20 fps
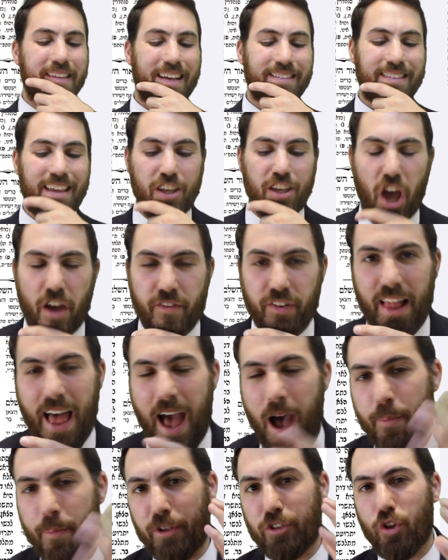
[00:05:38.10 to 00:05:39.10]
that Yovel
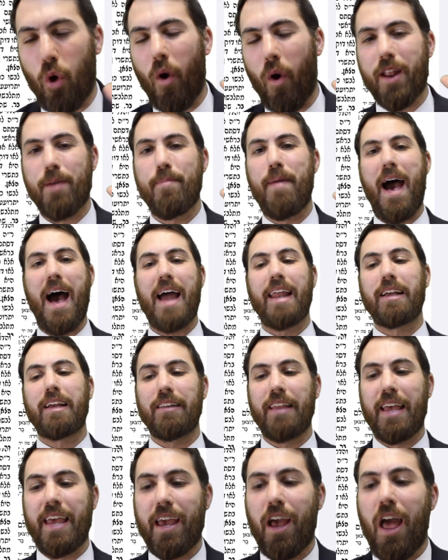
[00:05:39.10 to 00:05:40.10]
happens
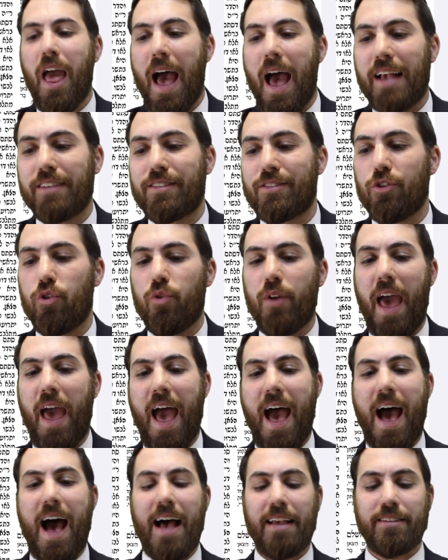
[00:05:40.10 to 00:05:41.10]
automatically as soon
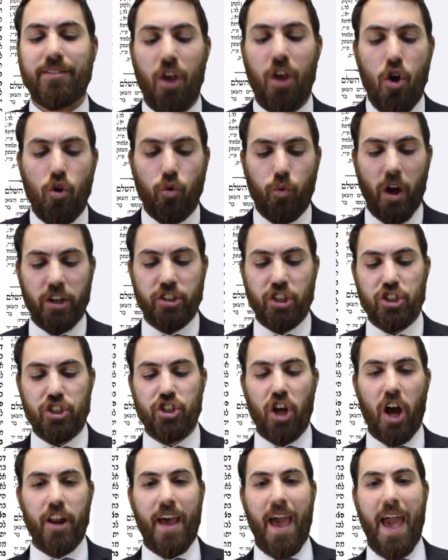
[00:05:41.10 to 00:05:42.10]
as Rosh
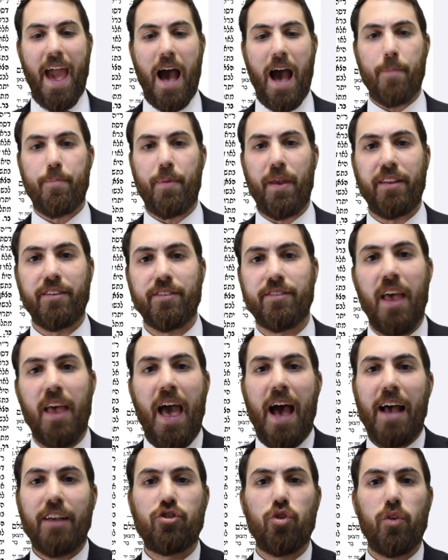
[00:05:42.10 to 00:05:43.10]
Hashanah happens.
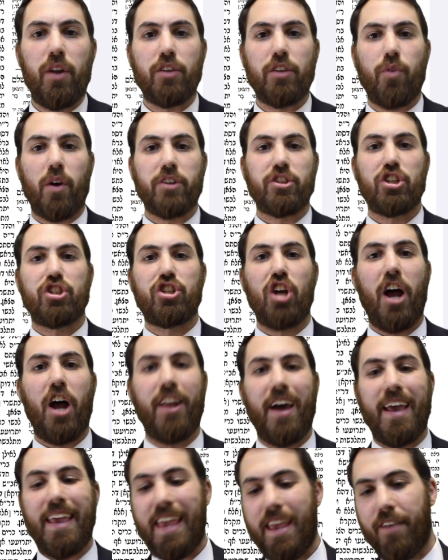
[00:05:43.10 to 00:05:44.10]
As soon as Rosh
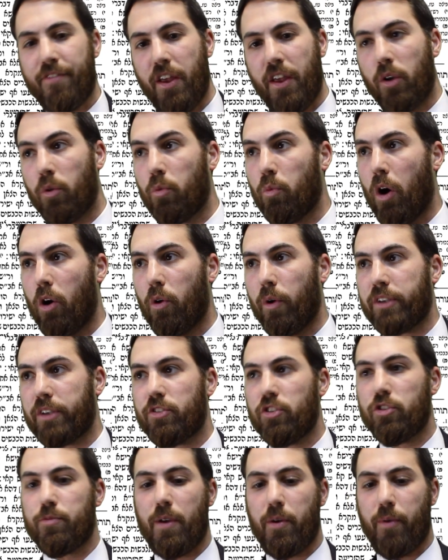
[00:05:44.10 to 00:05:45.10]
Hashanah, even, whoa,
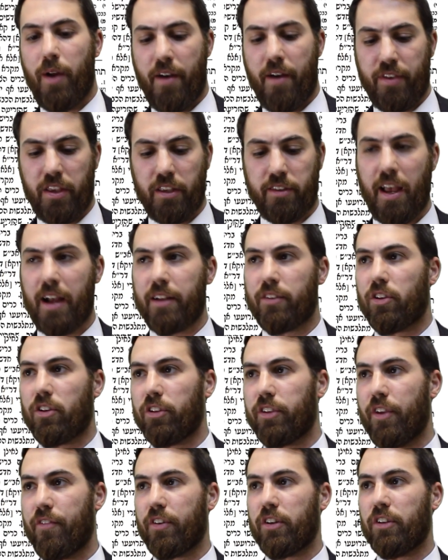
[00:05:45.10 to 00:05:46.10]
excuse me, we're having technical
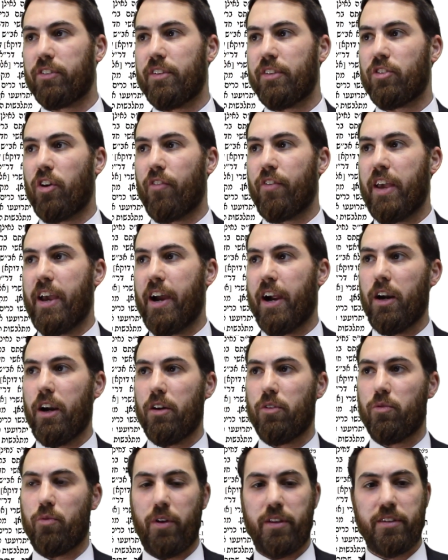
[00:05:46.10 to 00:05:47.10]
difficulties over here.
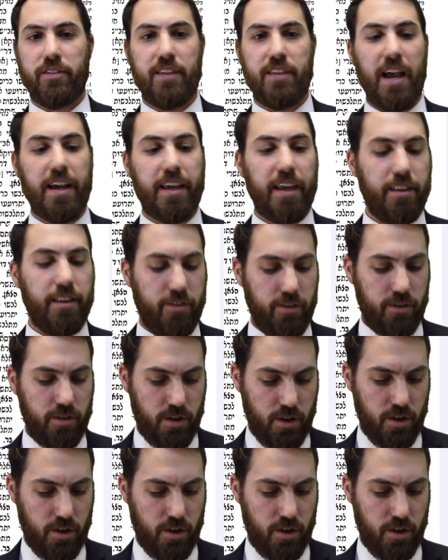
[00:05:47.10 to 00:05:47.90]
One second.